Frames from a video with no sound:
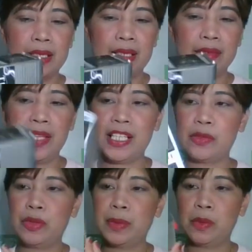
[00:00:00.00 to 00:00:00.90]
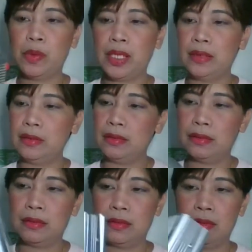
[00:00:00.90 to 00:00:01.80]
this will be the one
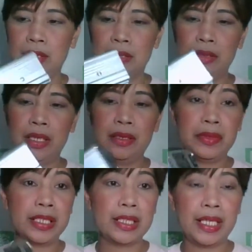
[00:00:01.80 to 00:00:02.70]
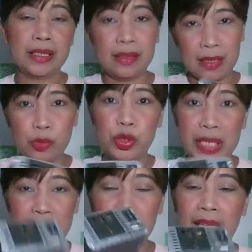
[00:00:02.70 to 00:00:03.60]
that would
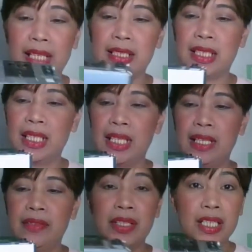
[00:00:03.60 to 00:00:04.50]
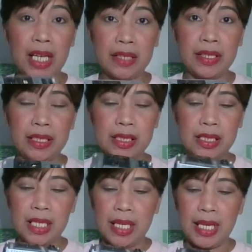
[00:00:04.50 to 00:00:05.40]
regulate the current.
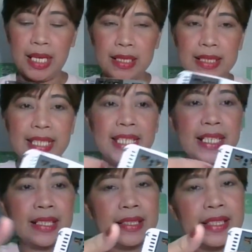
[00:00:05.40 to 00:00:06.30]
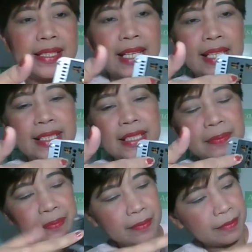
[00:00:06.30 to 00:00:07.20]
And here in this side,
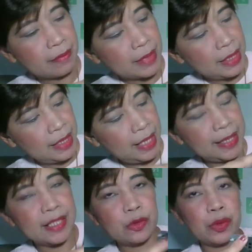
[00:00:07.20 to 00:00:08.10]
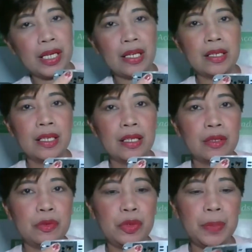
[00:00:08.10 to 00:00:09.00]
it is where
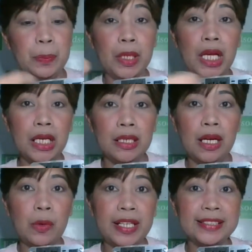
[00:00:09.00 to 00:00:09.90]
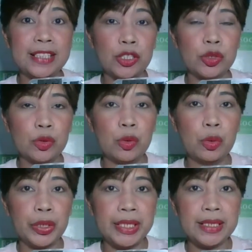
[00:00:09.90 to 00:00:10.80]
we plug our extension
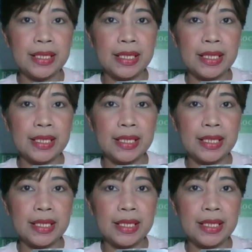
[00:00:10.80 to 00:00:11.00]
cord.